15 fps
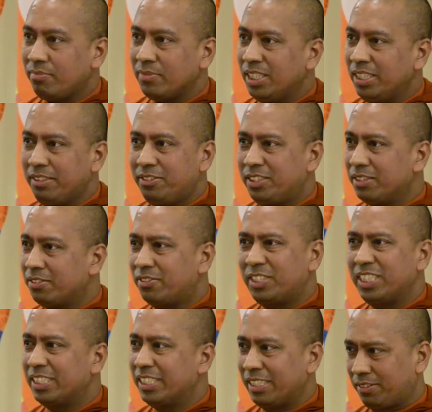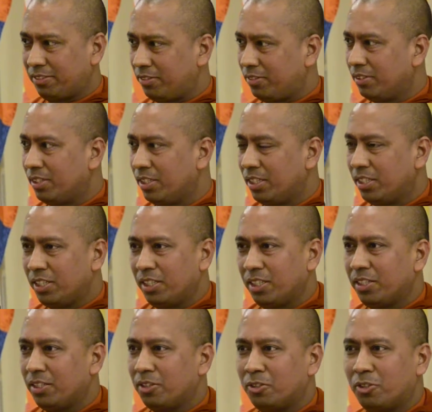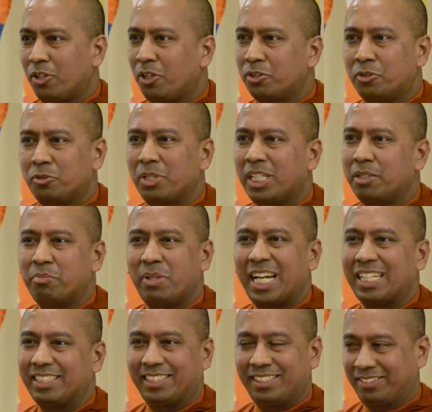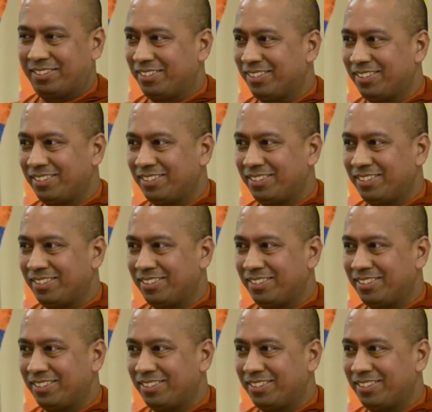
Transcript: it's just 3 things. Don't do any bad things.